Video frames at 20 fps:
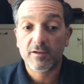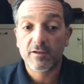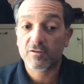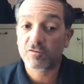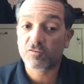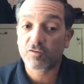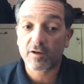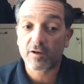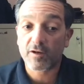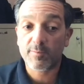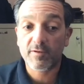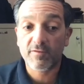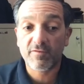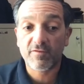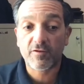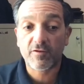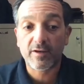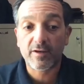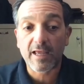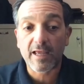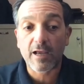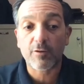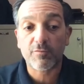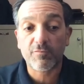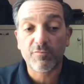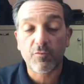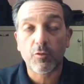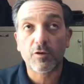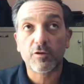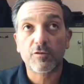try to be a very loud
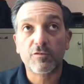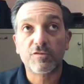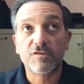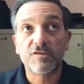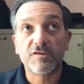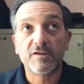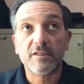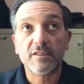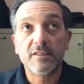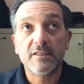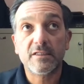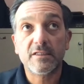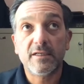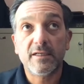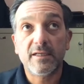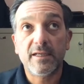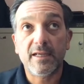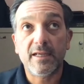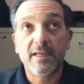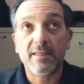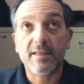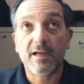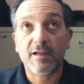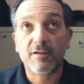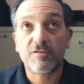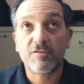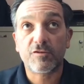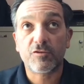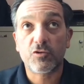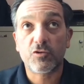voice in that
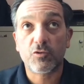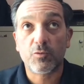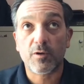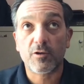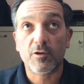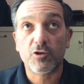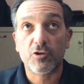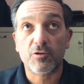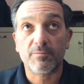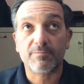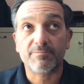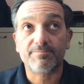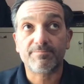situation.